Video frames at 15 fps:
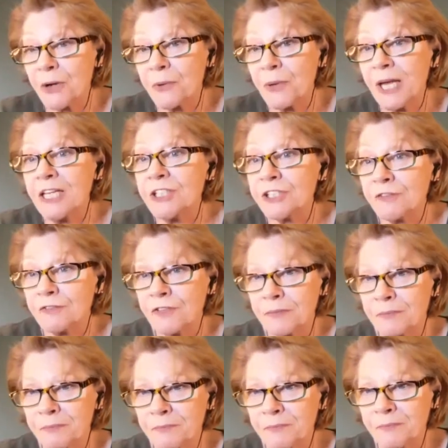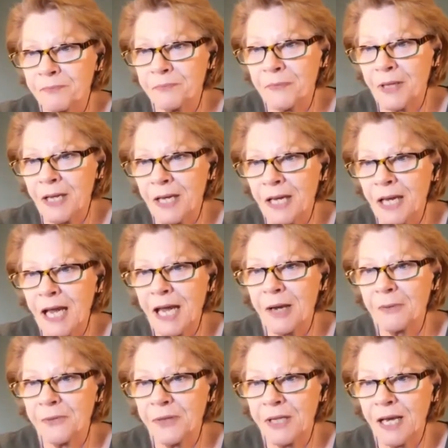each of them how
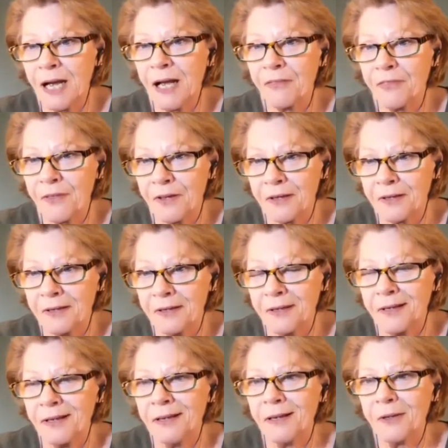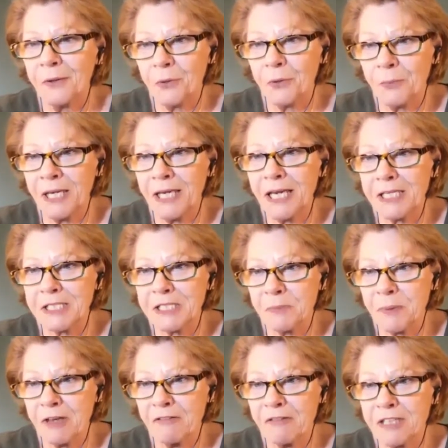the other normally
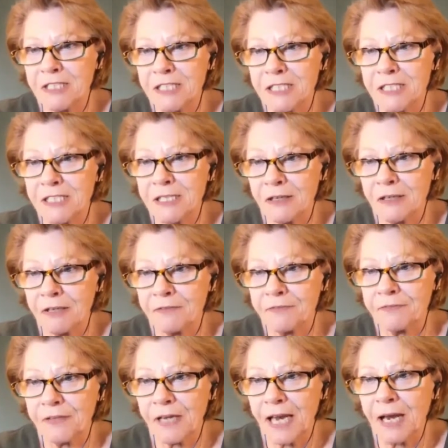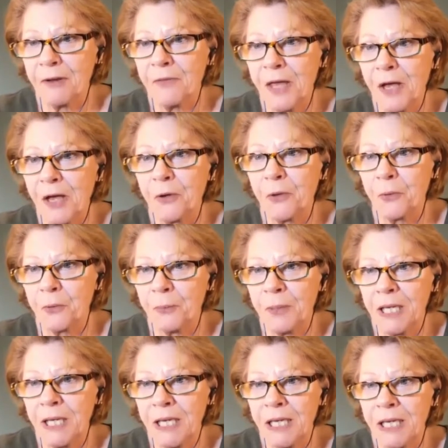experiences life, how they are
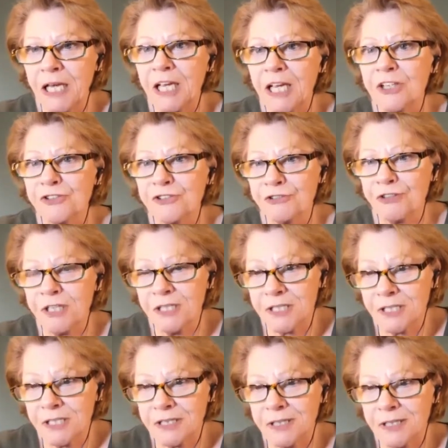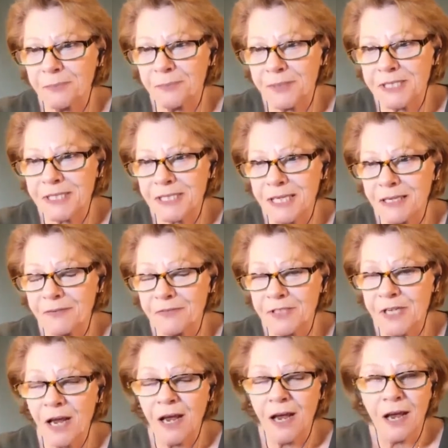normally treated and perceived.
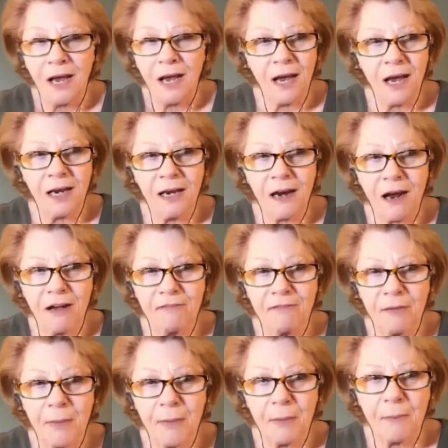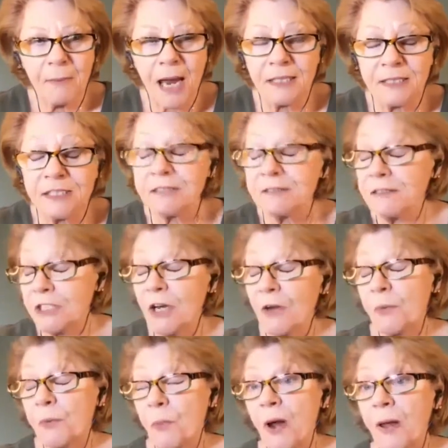And I remember, and the
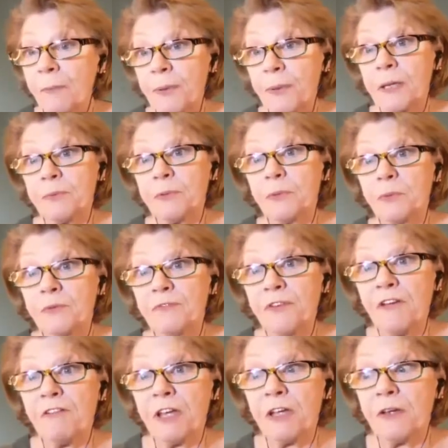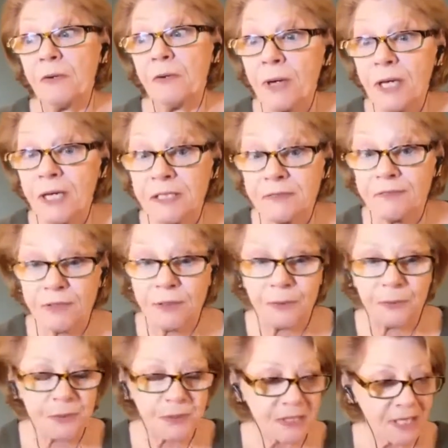white people were very annoyed, of
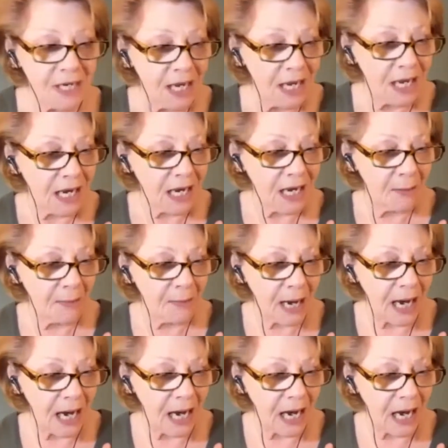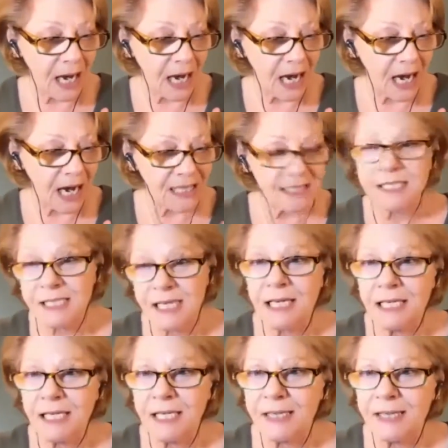course. And
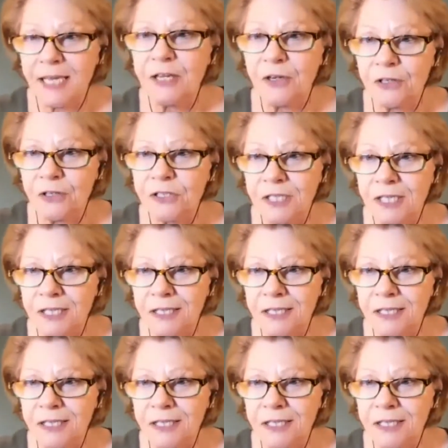suddenly they got it